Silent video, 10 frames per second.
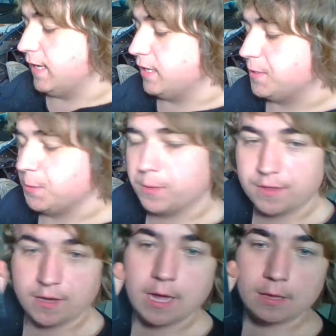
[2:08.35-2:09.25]
into where
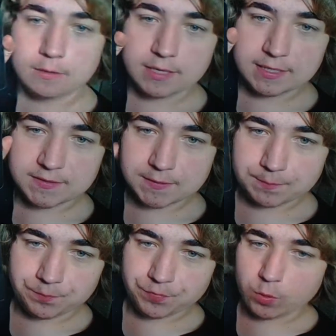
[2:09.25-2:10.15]
the color is,
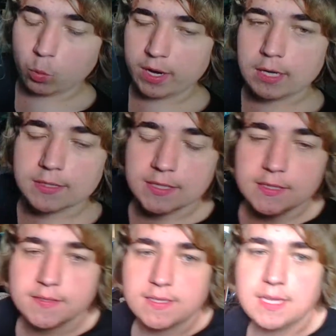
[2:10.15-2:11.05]
where
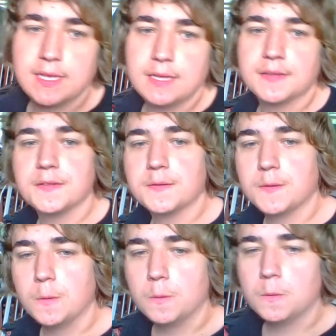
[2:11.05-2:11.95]
does the
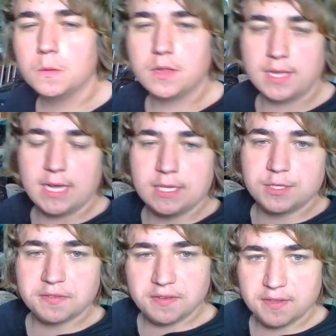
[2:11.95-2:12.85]
soul, the
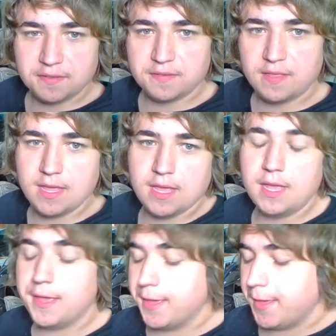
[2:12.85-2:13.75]
consciousness, the